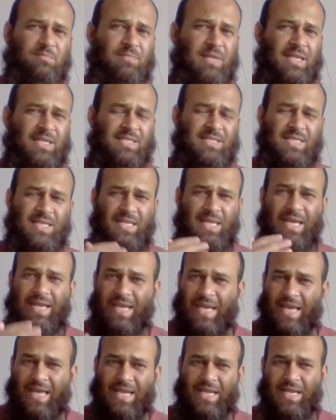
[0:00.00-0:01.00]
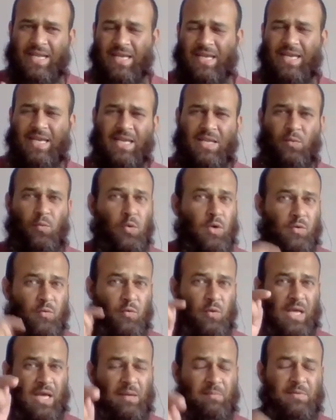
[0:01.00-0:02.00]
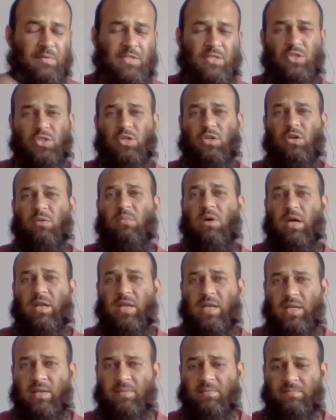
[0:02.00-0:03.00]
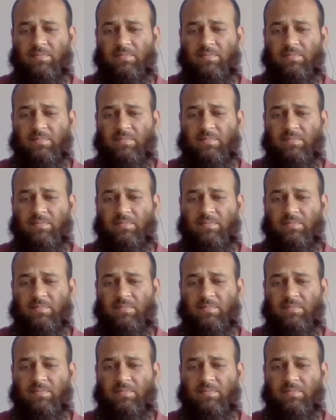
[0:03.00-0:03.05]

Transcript: medicine again and again, what will happen to your body?